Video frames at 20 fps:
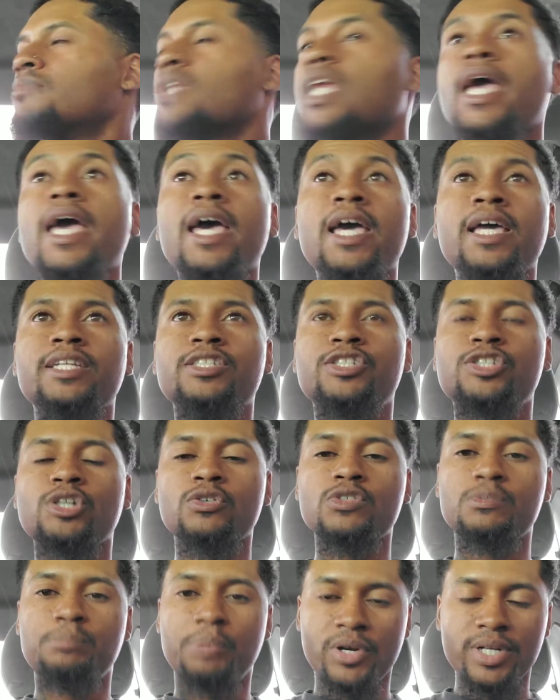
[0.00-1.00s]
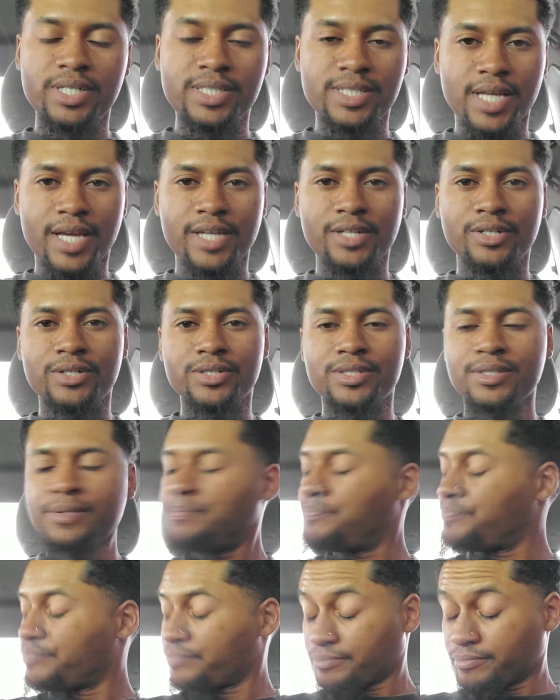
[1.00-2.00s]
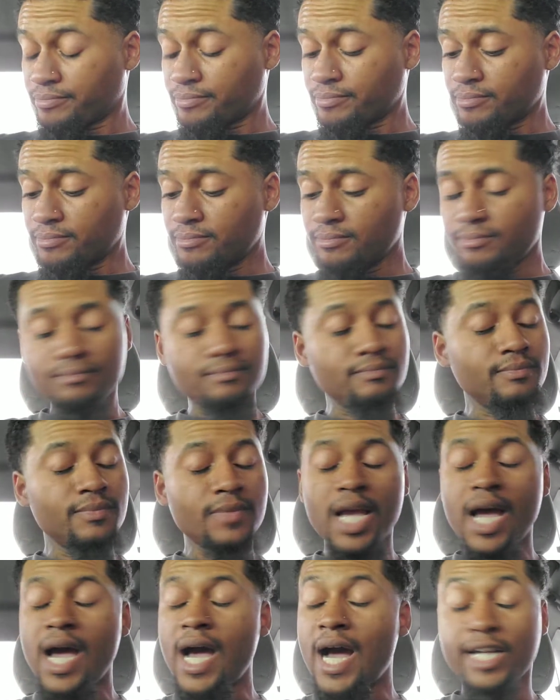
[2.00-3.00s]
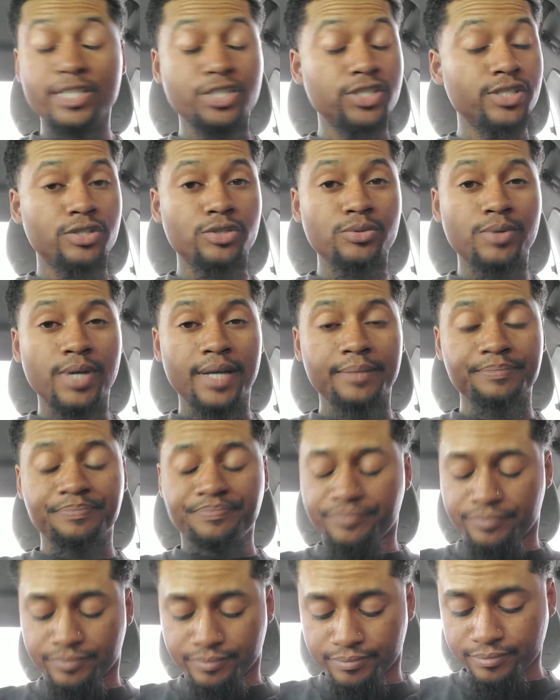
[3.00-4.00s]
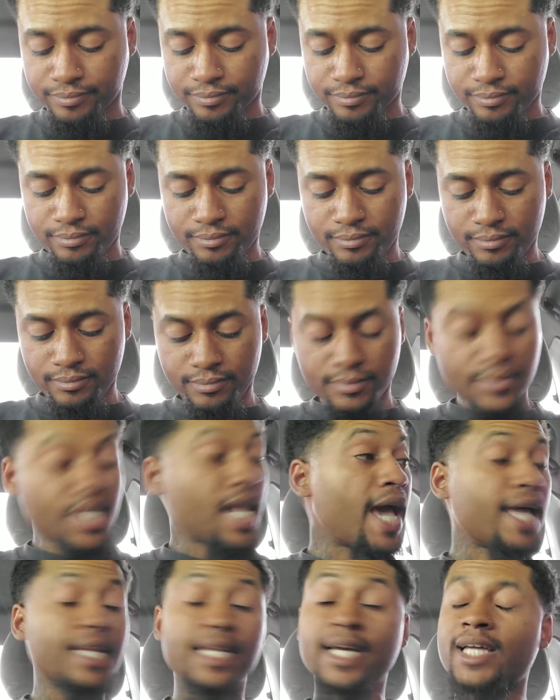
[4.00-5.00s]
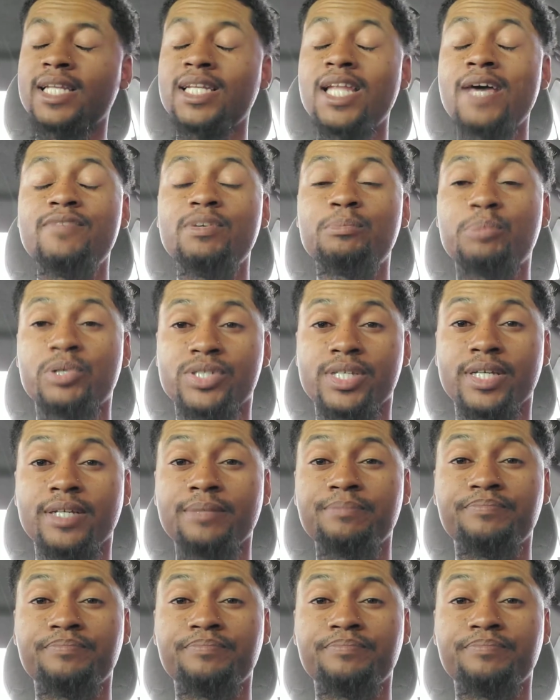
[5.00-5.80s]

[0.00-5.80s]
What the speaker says: And it shows Bernie Sanders, I shit you not, at like 11%.